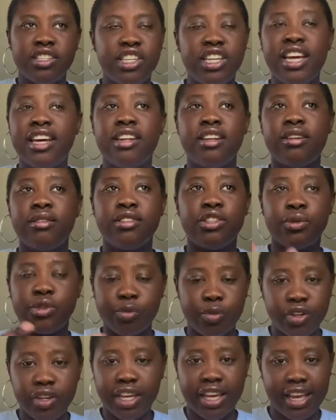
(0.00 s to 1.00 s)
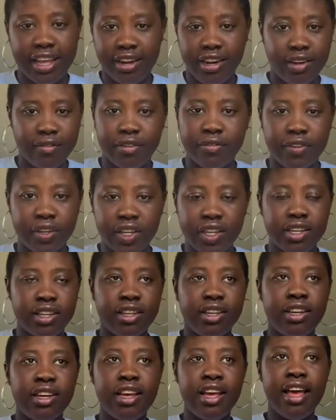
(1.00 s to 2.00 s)
She was born again and everything,
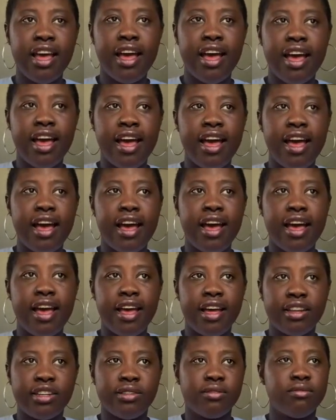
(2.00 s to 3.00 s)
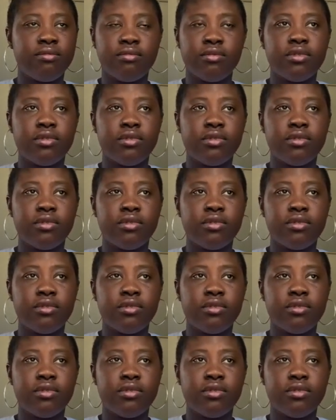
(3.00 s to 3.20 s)
and